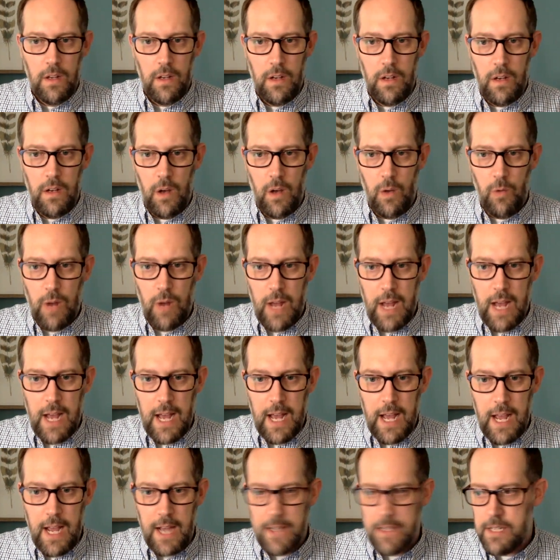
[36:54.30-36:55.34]
All
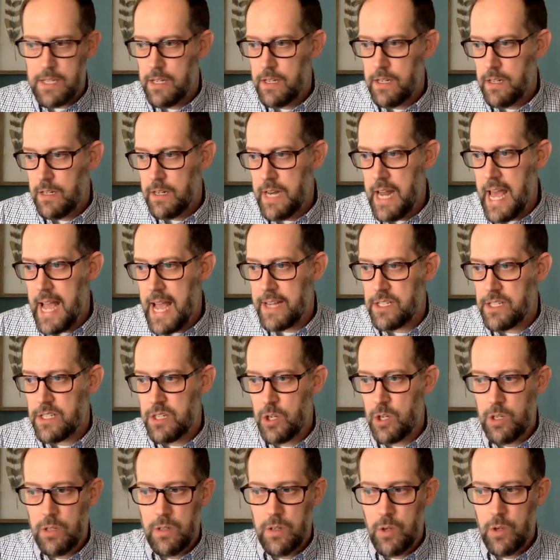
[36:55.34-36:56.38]
right,
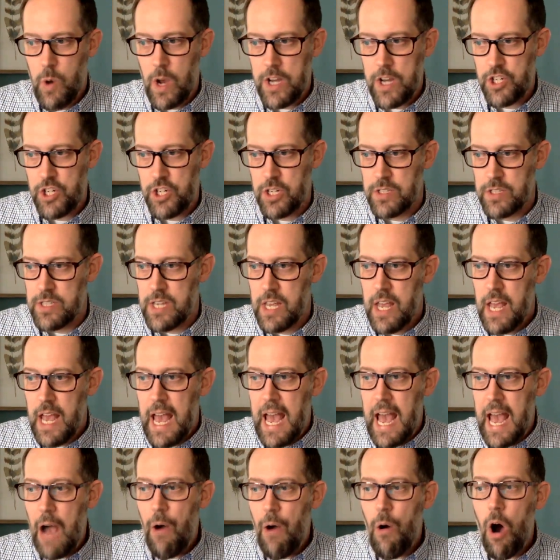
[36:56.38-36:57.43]
next questions.
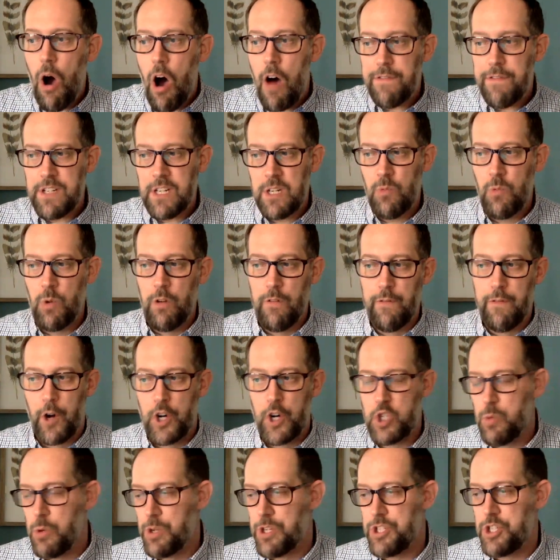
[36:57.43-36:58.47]
How often will
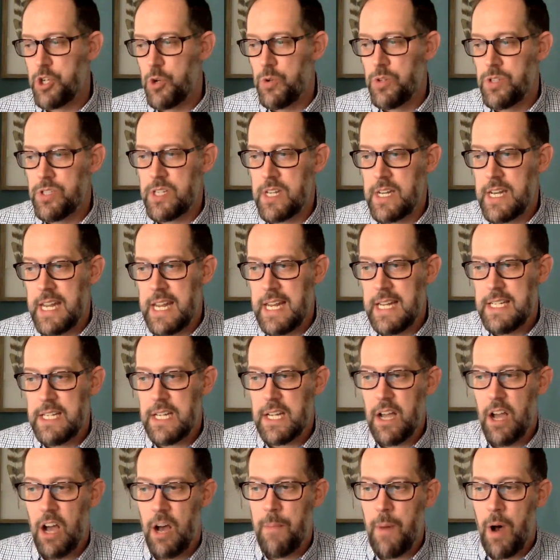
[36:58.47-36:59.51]
virtual students need to
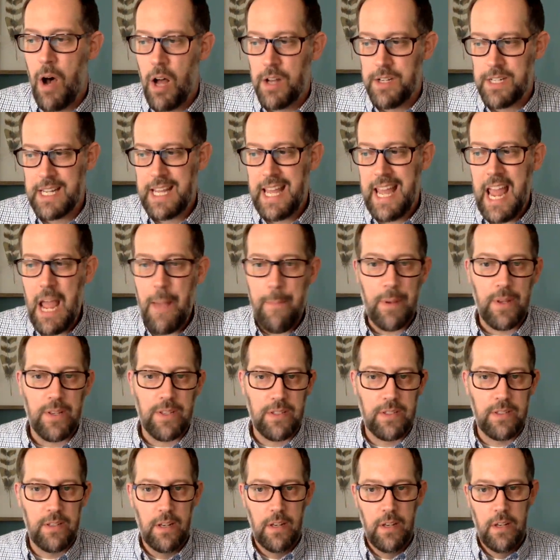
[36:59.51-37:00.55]
come onto
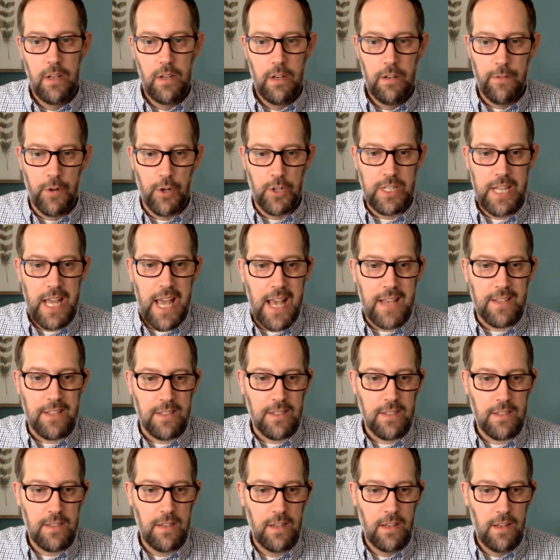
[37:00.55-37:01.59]
campus for
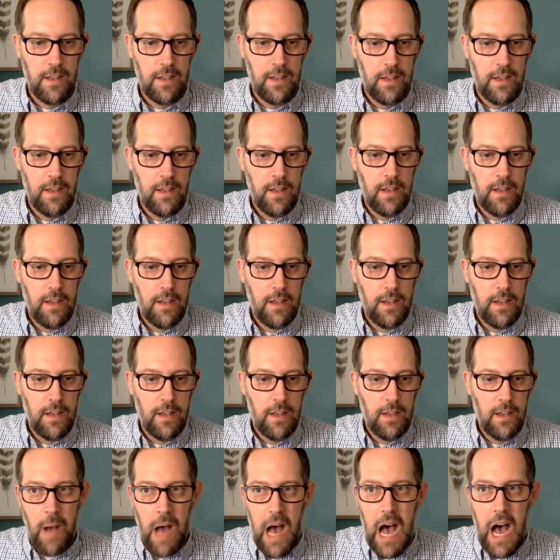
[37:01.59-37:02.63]
tests?
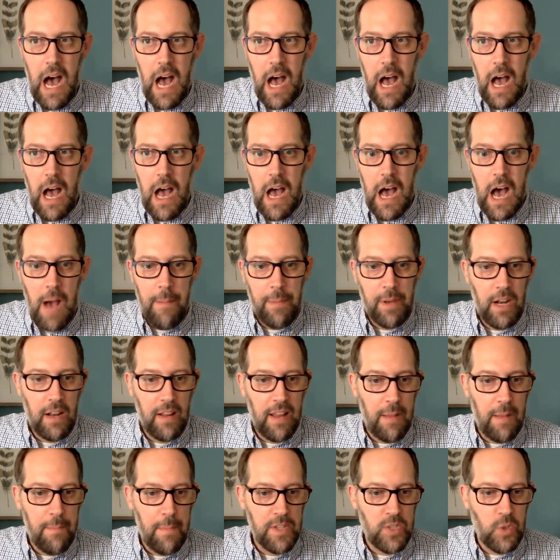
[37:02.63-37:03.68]
I'm going
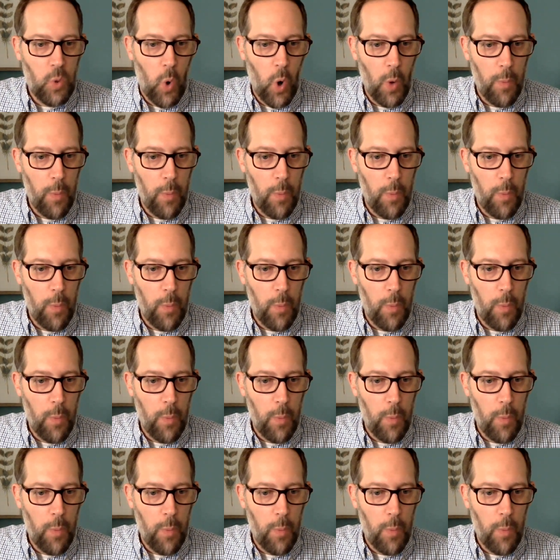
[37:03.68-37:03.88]
to let Ms.